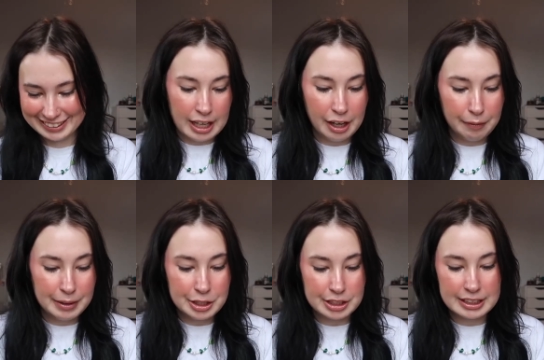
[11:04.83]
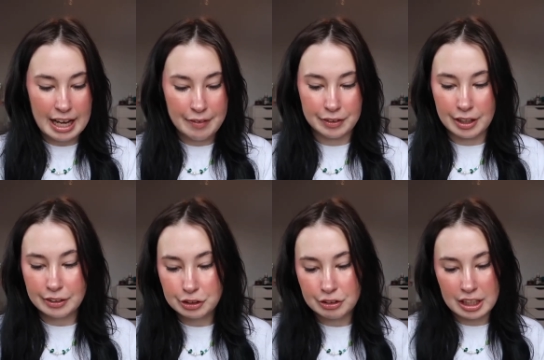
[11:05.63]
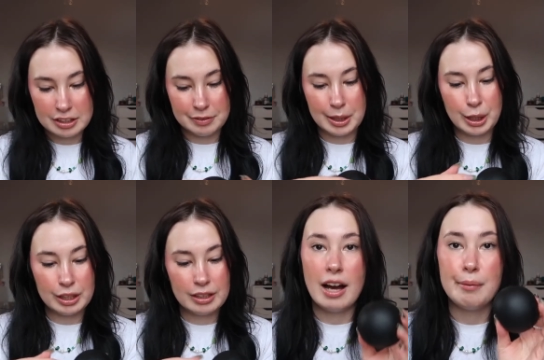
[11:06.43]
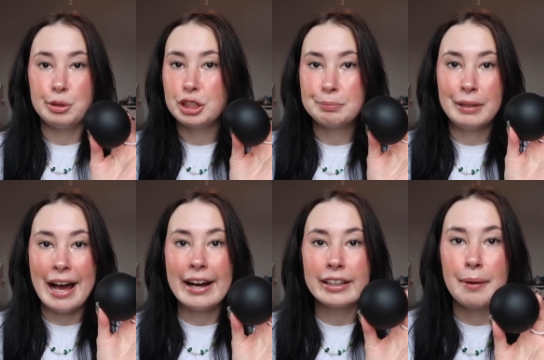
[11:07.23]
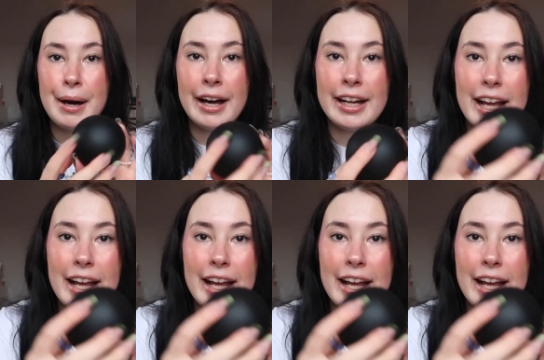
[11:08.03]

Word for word: here we just have another stress ball, um, just black, but